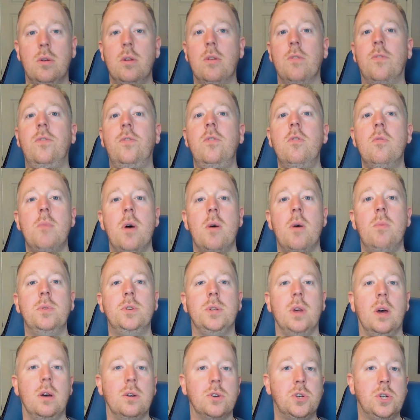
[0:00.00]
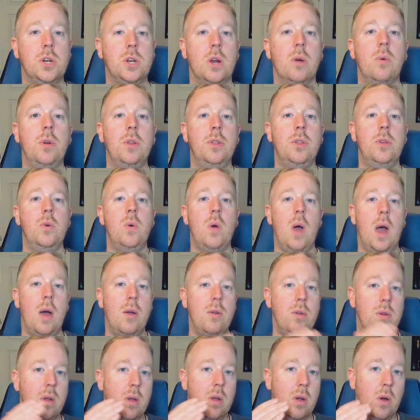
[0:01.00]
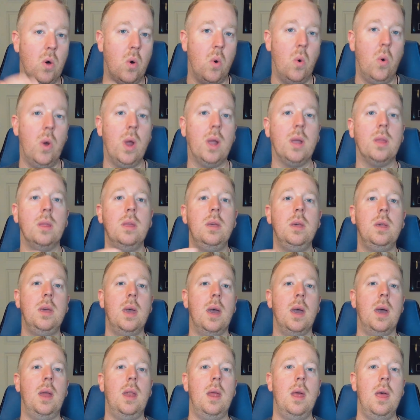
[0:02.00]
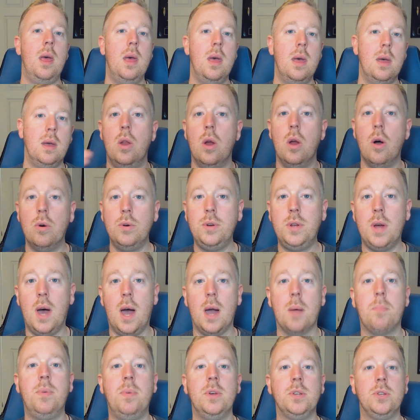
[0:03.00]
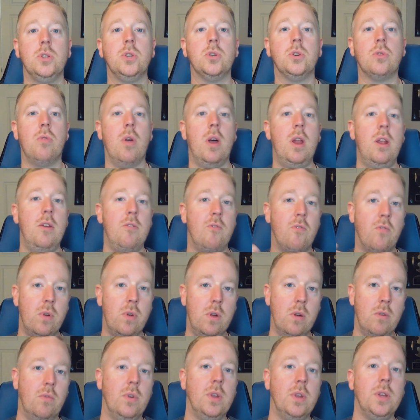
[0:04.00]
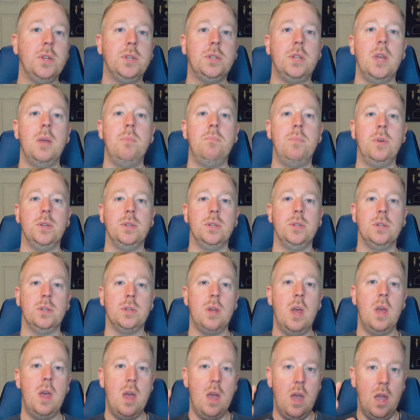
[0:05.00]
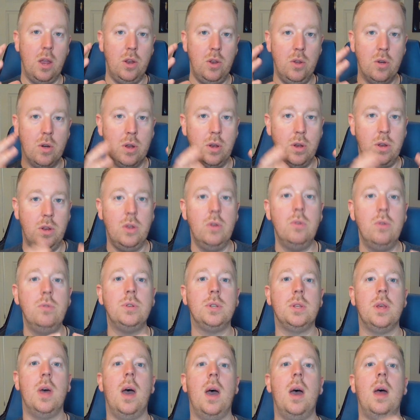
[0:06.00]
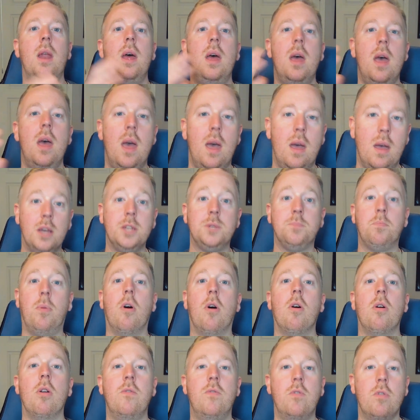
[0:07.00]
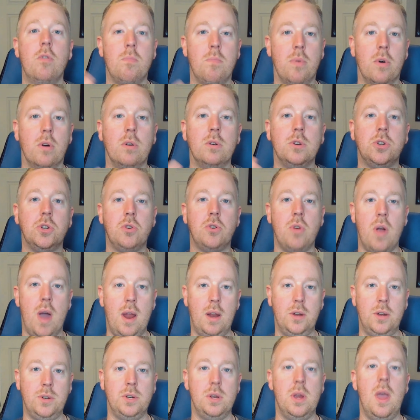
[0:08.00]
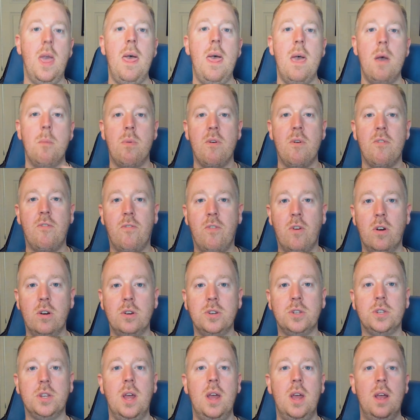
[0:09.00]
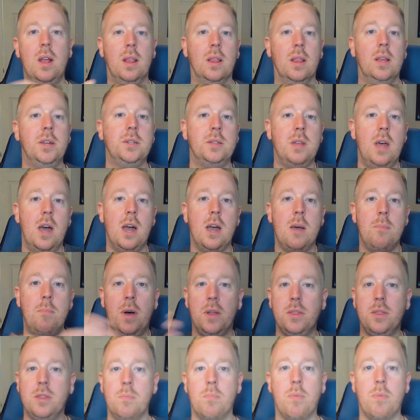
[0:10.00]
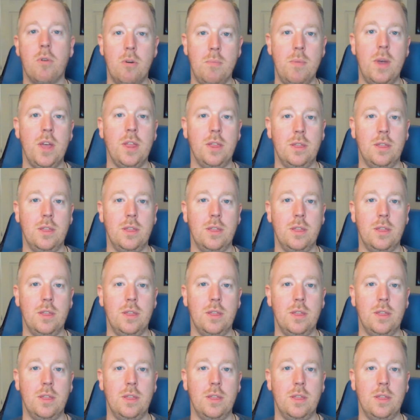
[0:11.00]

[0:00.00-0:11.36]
So in a few moments, I'll share with you how you can quickly get no doc business credit for your real estate business, and you could use that as part of your BRRRR strategy. But first, let's talk about the BRRRR